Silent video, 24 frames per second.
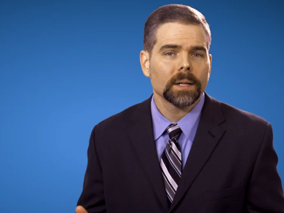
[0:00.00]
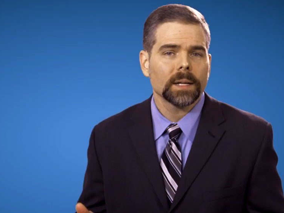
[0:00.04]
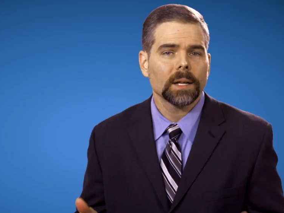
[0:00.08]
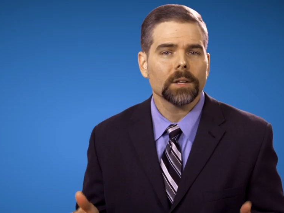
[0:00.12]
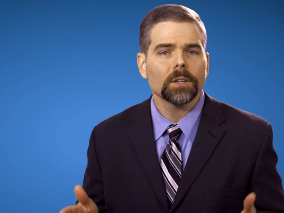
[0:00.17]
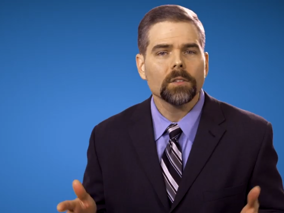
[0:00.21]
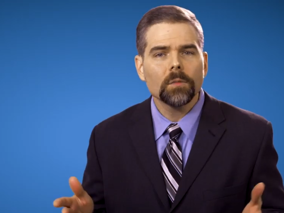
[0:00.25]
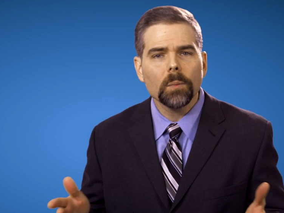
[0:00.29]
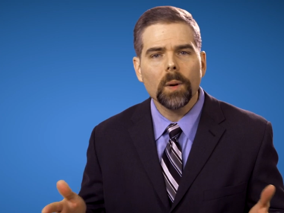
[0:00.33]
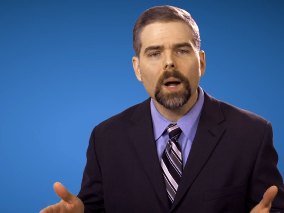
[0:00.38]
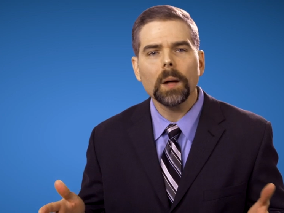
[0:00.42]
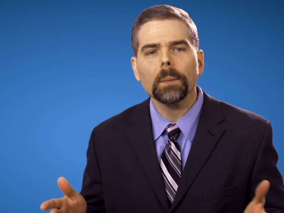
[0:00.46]
Now,
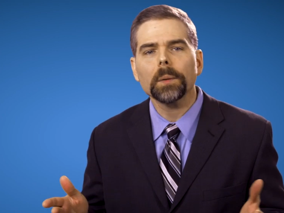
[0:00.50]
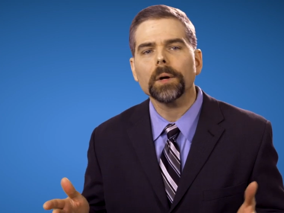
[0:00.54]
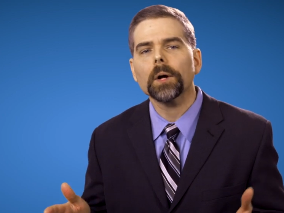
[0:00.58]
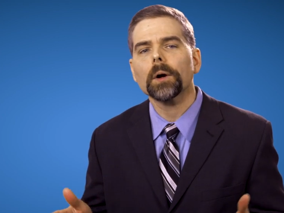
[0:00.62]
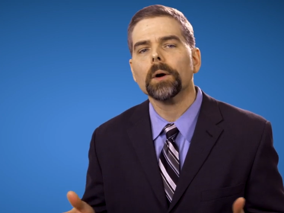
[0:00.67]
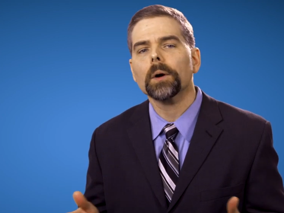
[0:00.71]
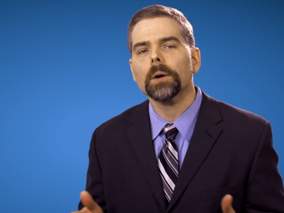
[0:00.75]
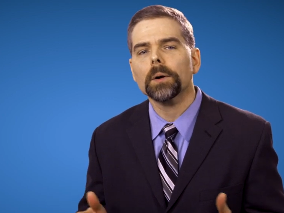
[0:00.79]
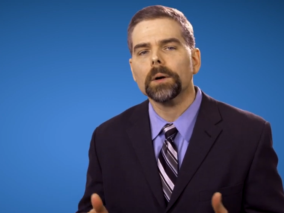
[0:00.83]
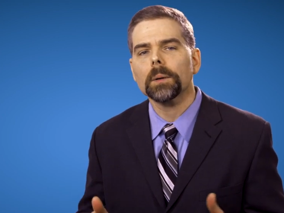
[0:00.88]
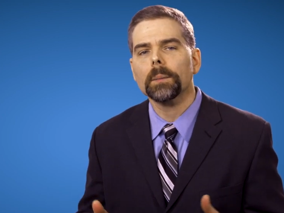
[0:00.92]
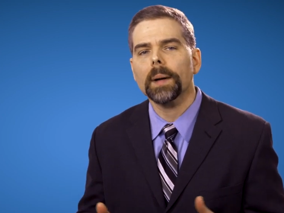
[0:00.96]
you've probably
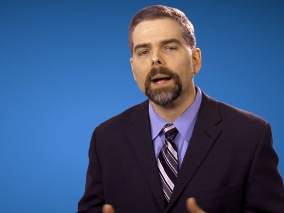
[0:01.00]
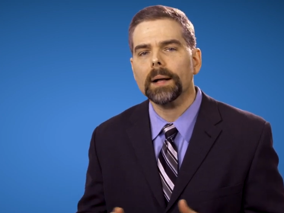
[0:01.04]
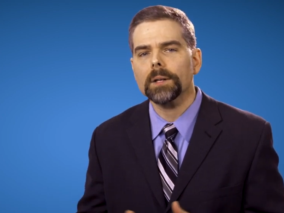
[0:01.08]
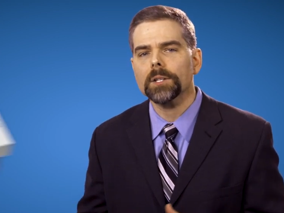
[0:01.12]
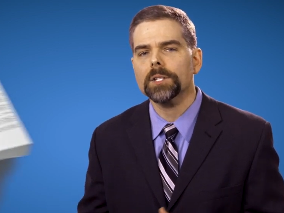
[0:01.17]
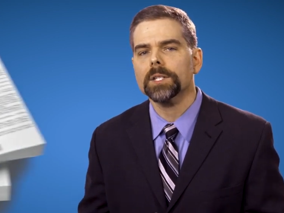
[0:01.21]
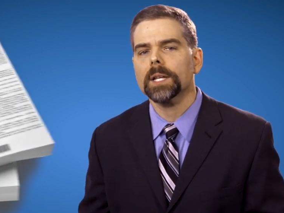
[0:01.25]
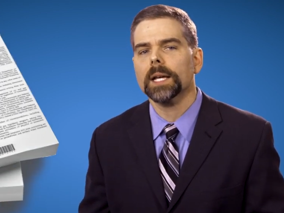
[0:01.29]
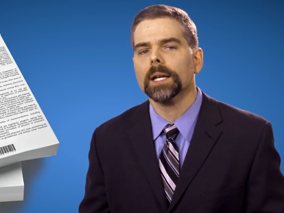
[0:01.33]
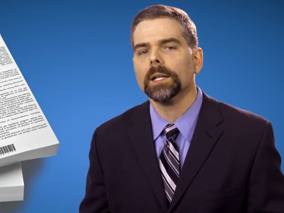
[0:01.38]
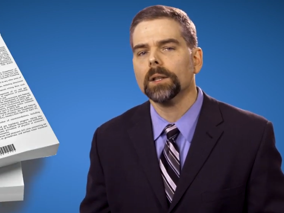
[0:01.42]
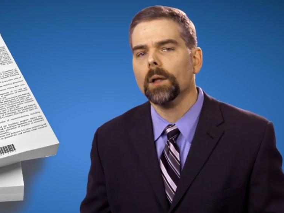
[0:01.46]
heard about
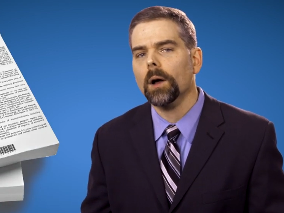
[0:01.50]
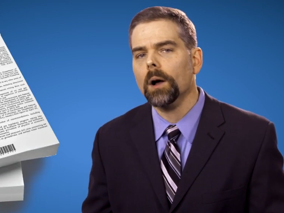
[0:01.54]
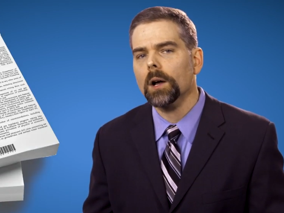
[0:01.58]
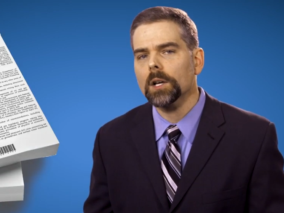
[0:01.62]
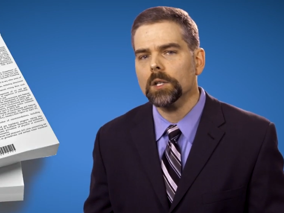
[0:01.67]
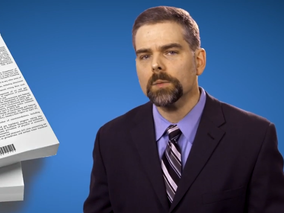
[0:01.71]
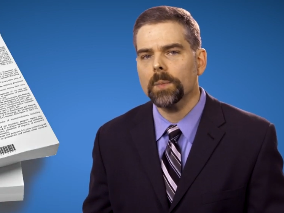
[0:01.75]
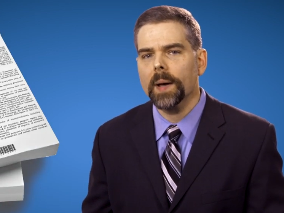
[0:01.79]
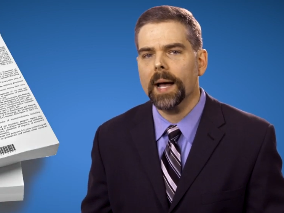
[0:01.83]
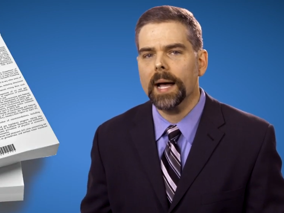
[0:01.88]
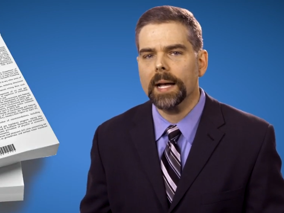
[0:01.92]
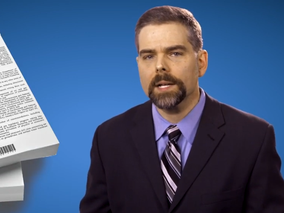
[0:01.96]
state
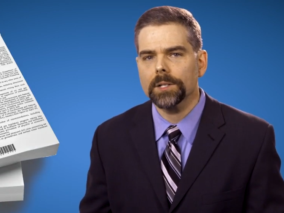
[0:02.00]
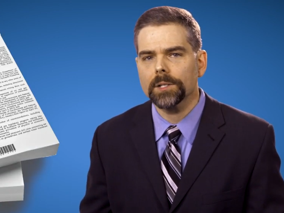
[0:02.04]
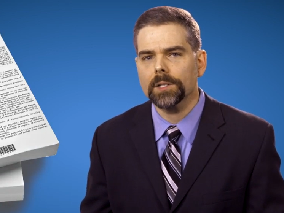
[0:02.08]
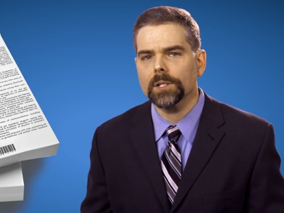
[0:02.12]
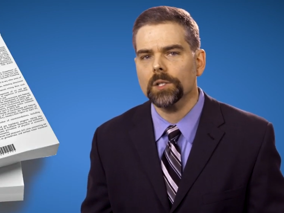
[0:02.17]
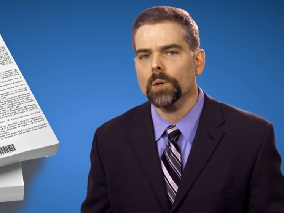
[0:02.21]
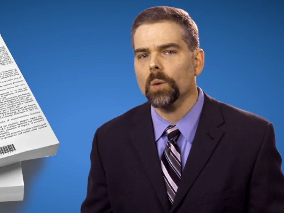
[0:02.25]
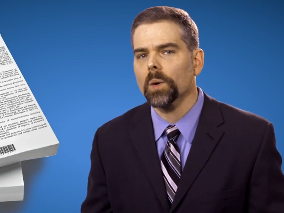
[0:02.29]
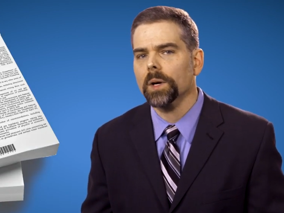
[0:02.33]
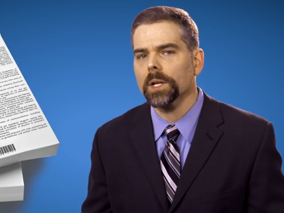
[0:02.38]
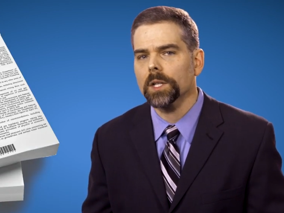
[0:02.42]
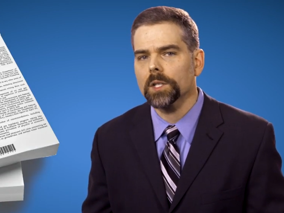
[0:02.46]
laws passed in
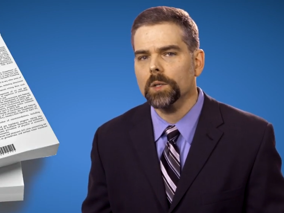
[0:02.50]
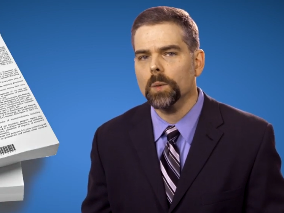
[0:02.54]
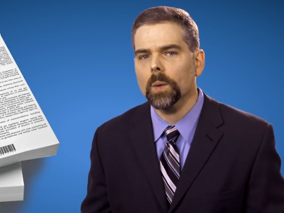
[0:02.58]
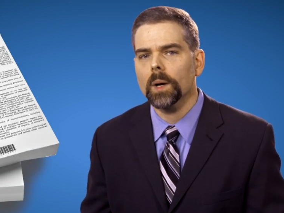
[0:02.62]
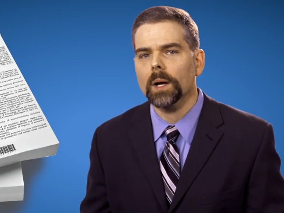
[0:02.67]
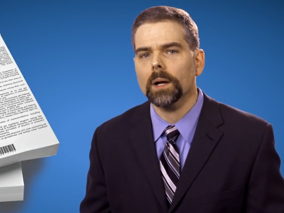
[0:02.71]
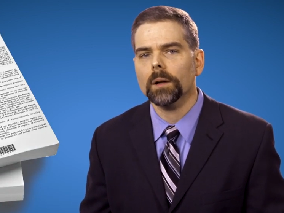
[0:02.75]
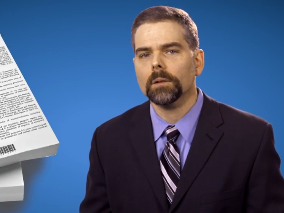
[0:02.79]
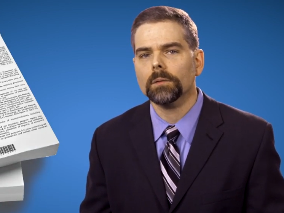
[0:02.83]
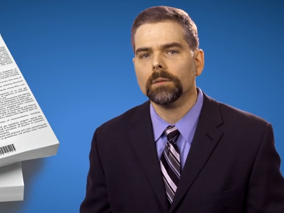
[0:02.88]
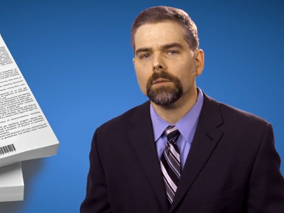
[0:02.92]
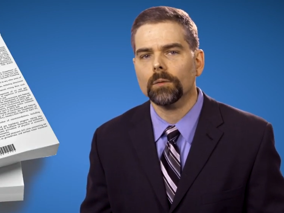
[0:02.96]

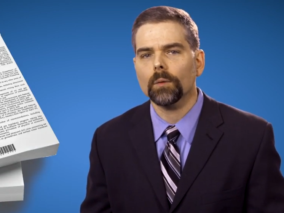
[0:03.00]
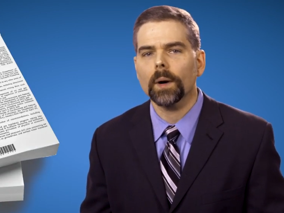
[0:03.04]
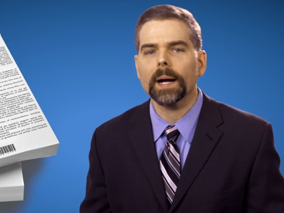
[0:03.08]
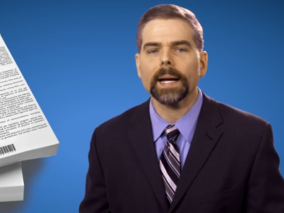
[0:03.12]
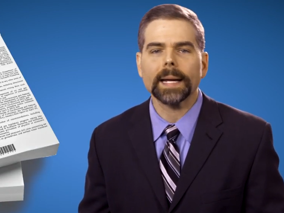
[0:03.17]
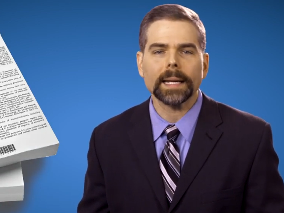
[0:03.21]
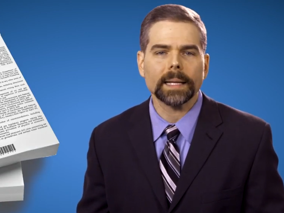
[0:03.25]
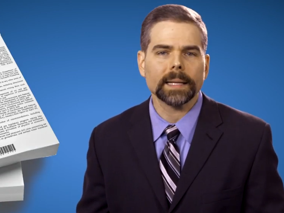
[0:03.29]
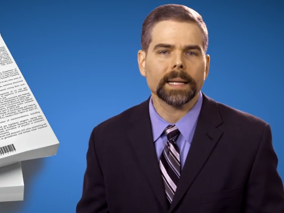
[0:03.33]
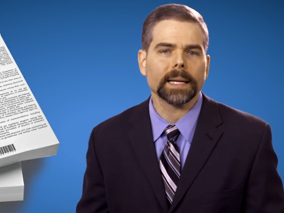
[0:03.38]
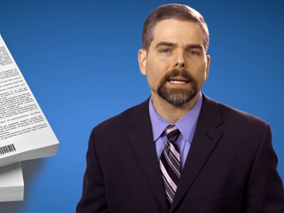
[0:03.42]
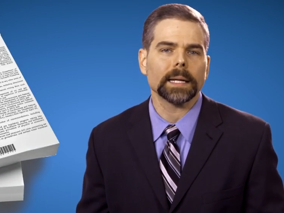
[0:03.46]
2012
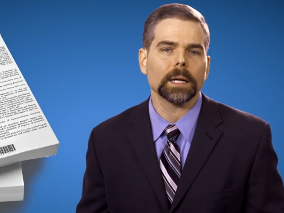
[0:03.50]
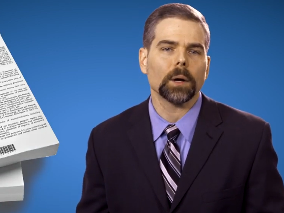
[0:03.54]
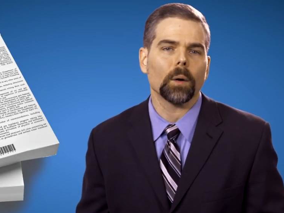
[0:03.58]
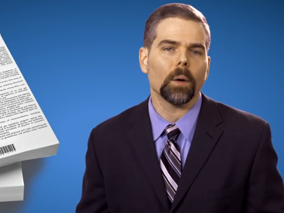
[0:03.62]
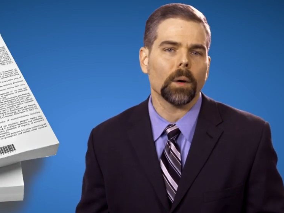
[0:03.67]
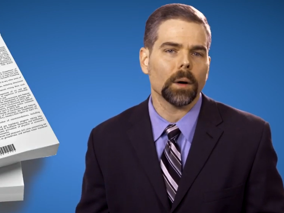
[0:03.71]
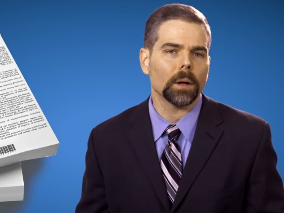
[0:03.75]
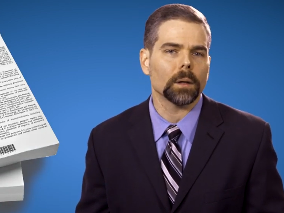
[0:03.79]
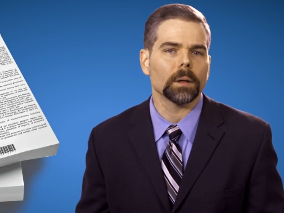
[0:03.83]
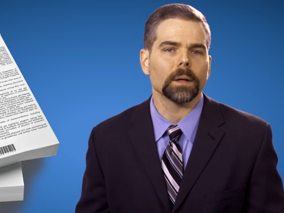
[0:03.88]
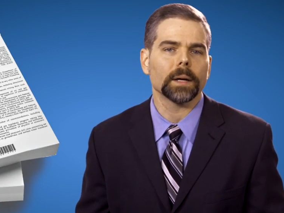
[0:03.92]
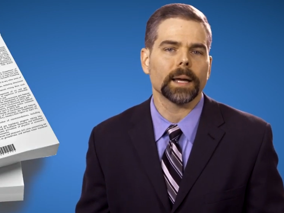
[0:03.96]
regulating
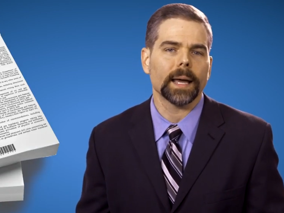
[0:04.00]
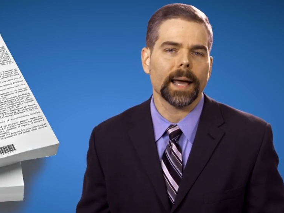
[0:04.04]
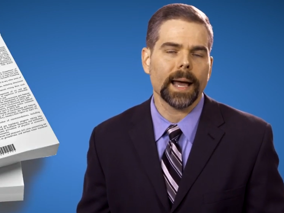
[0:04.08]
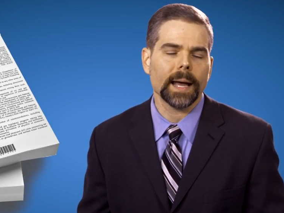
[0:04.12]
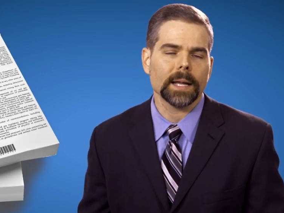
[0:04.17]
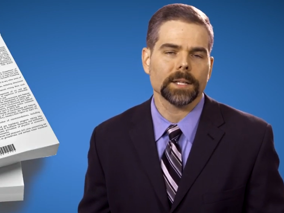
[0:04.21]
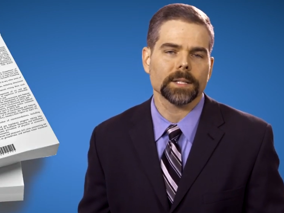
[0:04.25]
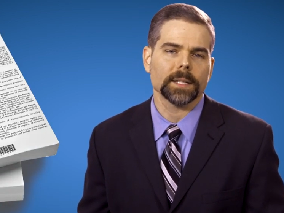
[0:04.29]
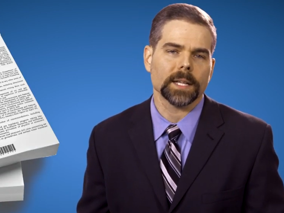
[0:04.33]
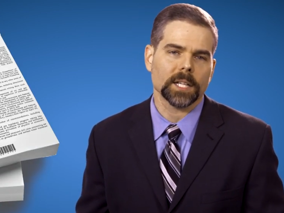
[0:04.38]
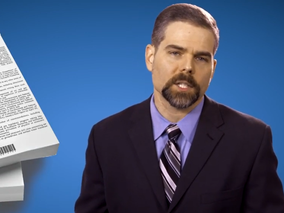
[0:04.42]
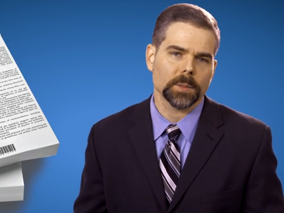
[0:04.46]
oil and
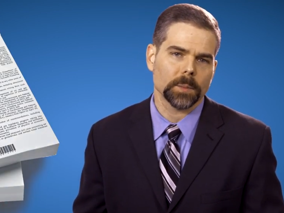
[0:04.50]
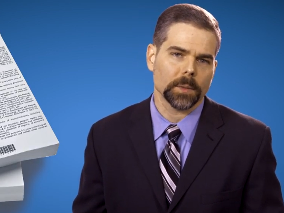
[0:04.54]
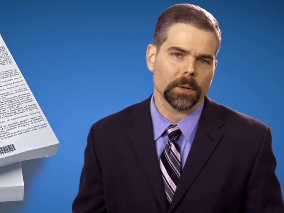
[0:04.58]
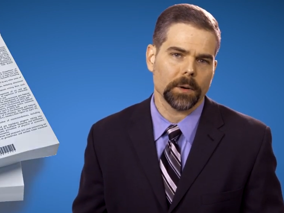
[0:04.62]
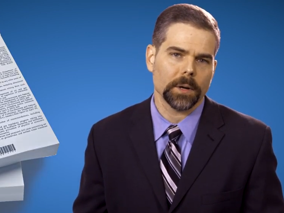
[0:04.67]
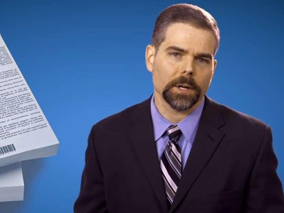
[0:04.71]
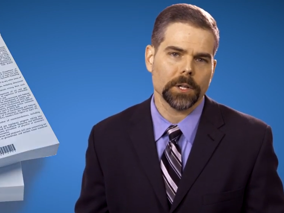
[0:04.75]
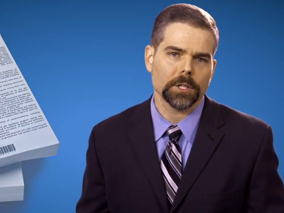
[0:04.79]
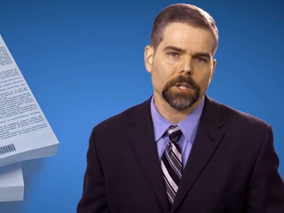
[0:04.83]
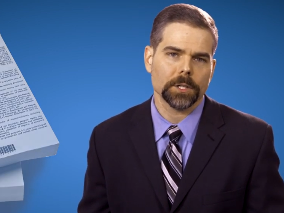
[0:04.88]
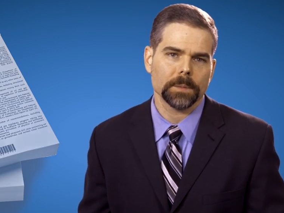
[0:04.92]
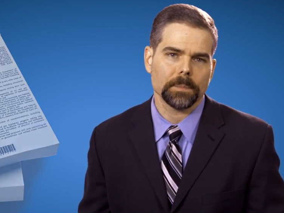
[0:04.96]
gas
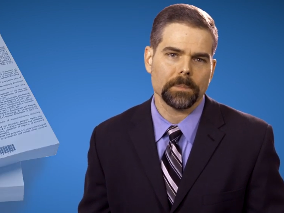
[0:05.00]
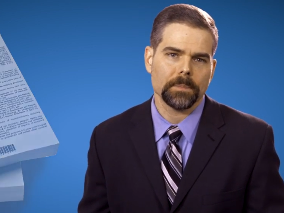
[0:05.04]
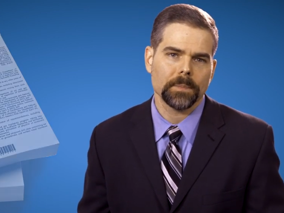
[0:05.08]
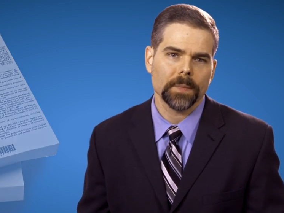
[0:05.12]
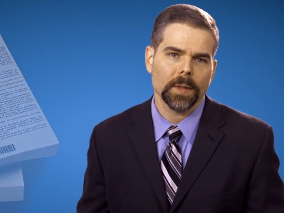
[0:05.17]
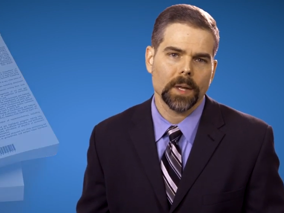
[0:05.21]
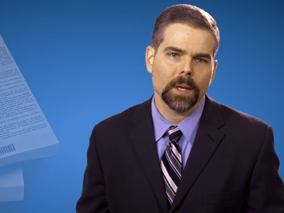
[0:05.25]
exploration.